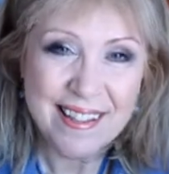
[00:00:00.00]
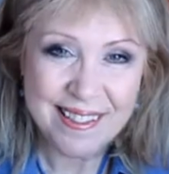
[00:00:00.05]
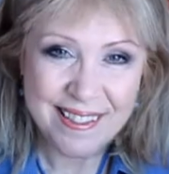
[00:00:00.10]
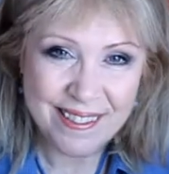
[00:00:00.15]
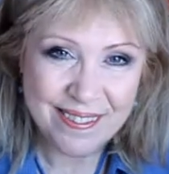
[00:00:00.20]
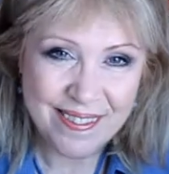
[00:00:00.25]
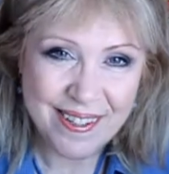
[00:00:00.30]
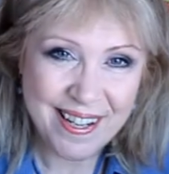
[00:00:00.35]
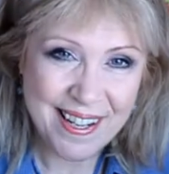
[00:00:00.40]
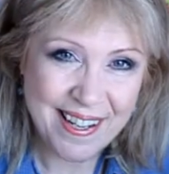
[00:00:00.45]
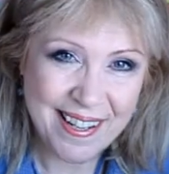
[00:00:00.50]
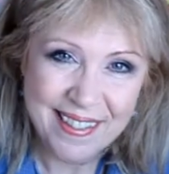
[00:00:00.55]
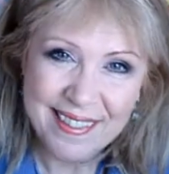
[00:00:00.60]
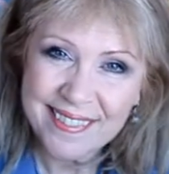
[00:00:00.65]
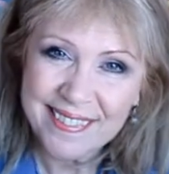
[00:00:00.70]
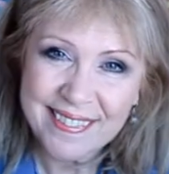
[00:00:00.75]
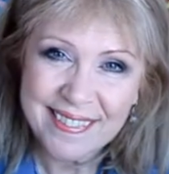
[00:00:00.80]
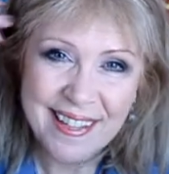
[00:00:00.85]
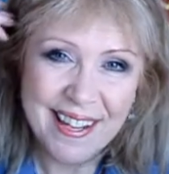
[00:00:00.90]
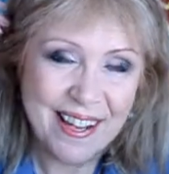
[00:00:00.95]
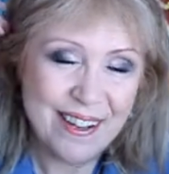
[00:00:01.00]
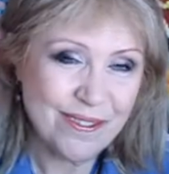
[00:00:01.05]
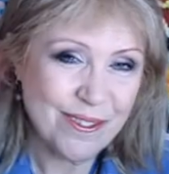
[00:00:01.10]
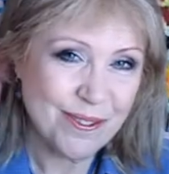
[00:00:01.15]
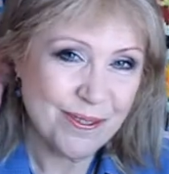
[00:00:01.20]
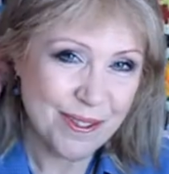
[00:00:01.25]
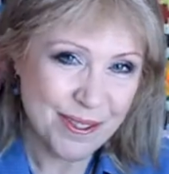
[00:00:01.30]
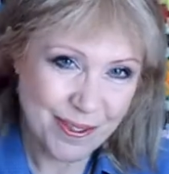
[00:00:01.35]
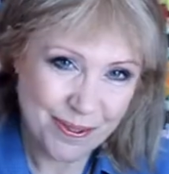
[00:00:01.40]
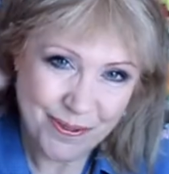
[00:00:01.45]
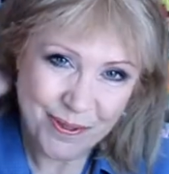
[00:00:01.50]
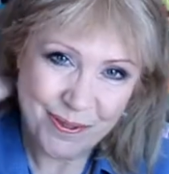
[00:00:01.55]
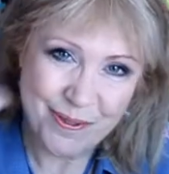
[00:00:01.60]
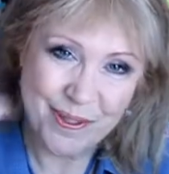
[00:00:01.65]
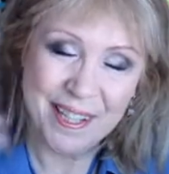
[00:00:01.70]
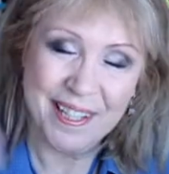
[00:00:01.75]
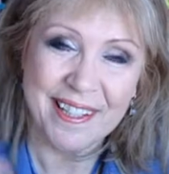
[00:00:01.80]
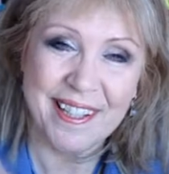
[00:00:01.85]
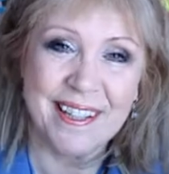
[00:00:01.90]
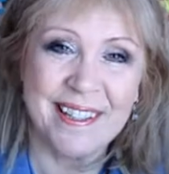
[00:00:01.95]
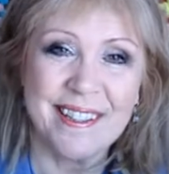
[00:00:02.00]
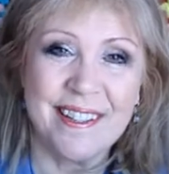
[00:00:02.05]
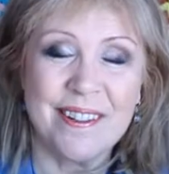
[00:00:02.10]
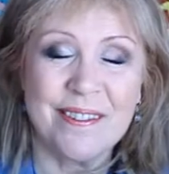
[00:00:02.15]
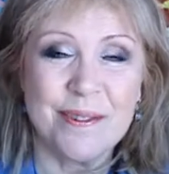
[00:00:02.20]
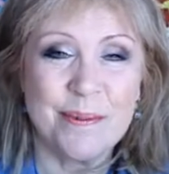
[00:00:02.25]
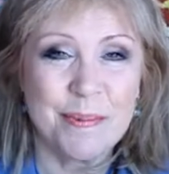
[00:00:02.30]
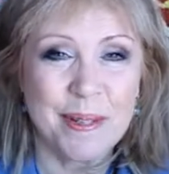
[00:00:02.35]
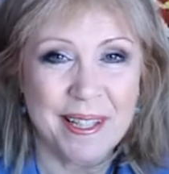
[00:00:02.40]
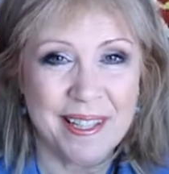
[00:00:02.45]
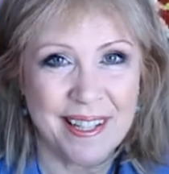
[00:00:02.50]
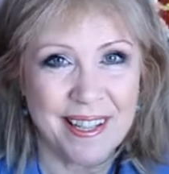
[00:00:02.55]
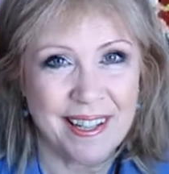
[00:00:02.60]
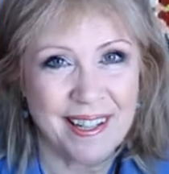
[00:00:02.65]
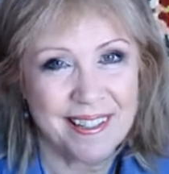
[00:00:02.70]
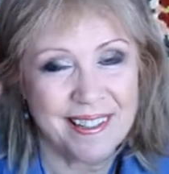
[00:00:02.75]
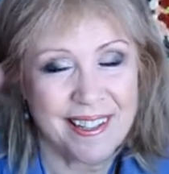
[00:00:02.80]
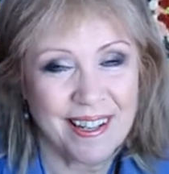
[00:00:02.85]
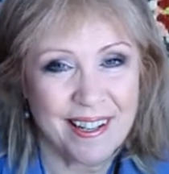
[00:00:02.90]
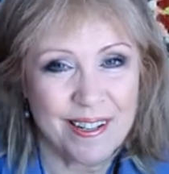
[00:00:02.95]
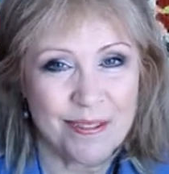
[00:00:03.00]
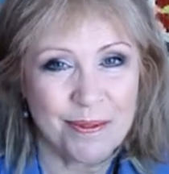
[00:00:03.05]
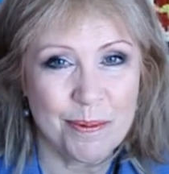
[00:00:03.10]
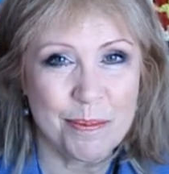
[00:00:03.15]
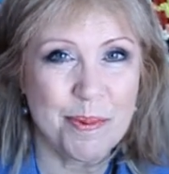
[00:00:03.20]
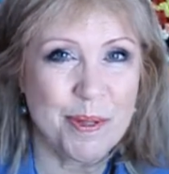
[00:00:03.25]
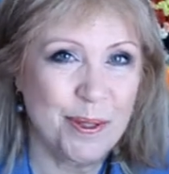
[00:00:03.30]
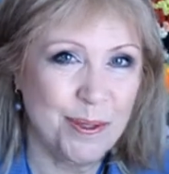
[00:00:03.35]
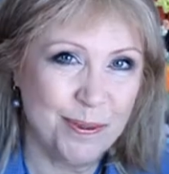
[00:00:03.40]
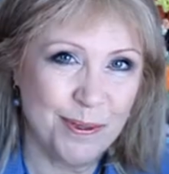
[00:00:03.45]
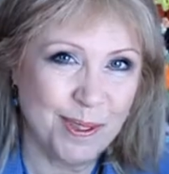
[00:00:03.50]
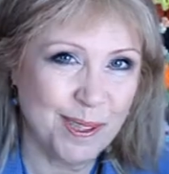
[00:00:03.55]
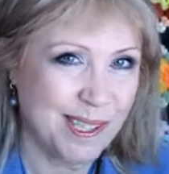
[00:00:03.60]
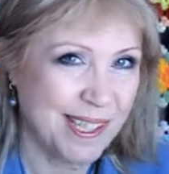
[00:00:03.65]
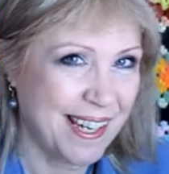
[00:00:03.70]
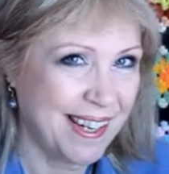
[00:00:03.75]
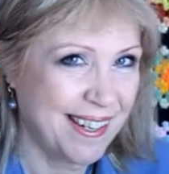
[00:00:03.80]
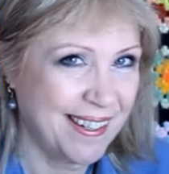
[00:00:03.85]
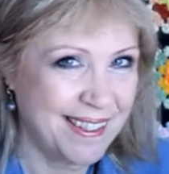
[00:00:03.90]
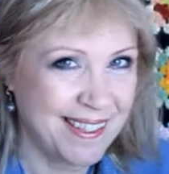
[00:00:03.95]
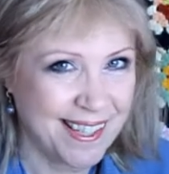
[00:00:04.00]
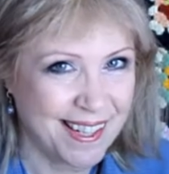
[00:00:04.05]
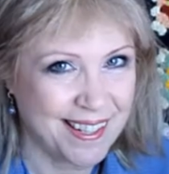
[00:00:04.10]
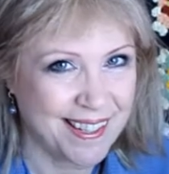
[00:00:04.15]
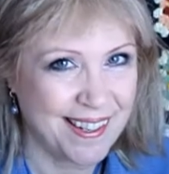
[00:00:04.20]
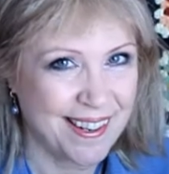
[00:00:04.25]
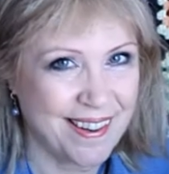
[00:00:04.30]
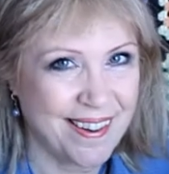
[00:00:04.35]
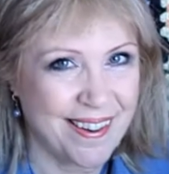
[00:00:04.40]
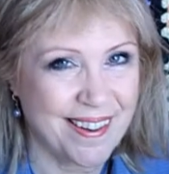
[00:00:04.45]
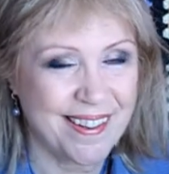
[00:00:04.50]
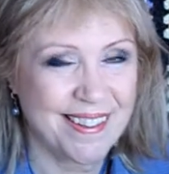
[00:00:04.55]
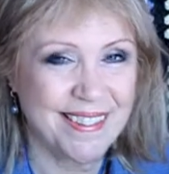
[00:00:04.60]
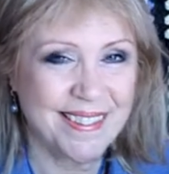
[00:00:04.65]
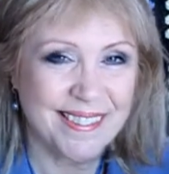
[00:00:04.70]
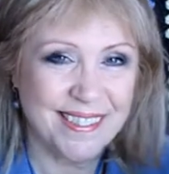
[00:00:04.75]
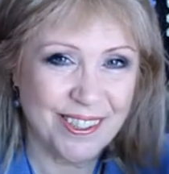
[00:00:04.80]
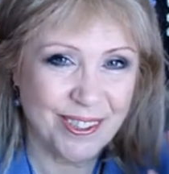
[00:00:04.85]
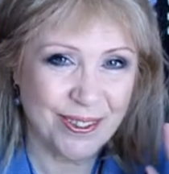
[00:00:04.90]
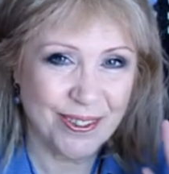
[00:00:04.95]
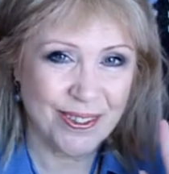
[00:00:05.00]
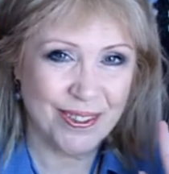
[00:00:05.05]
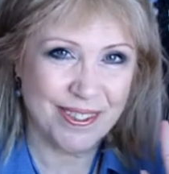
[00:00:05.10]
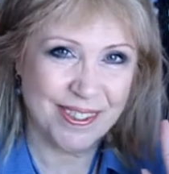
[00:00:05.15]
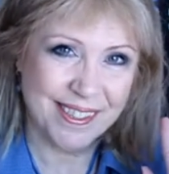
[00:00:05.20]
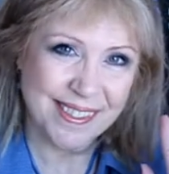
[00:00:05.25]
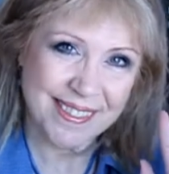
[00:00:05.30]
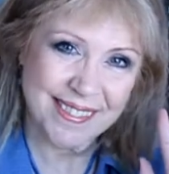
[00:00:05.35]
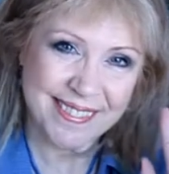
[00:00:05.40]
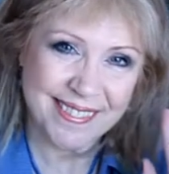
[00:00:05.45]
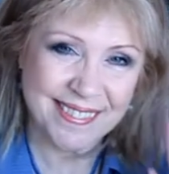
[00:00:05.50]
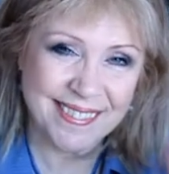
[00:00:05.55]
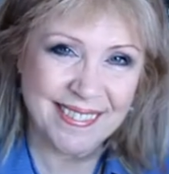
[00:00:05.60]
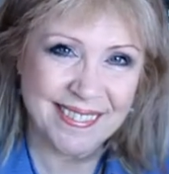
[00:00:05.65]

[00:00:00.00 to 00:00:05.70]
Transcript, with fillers: anyway, have a wonderful weekend, everybody, and have a beautiful day. Take care. Toodles.